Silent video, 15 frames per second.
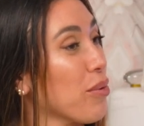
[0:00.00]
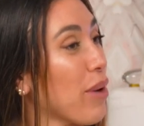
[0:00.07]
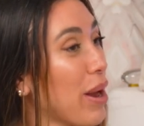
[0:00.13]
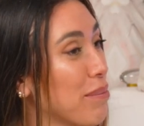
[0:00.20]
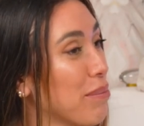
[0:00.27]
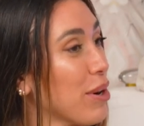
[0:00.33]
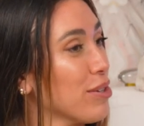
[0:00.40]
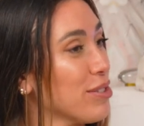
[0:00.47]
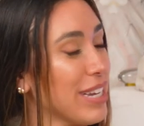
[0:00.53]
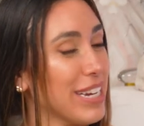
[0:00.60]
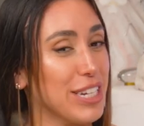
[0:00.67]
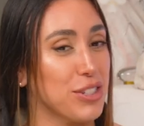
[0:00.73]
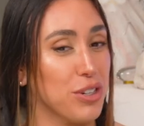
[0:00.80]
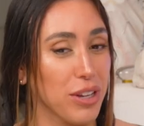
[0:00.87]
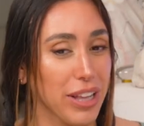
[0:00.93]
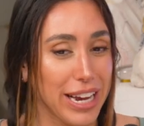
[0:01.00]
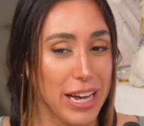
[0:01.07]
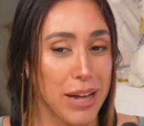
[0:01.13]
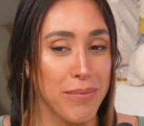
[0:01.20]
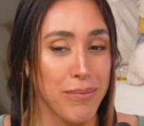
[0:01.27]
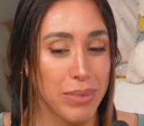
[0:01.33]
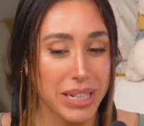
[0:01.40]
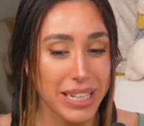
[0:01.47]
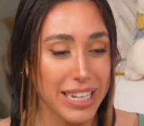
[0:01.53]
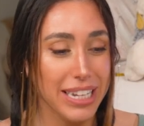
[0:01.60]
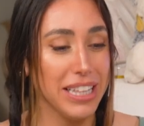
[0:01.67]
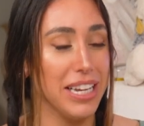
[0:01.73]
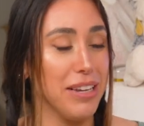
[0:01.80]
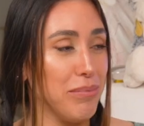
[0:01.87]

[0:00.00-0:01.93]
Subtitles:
right person because you're, like, completely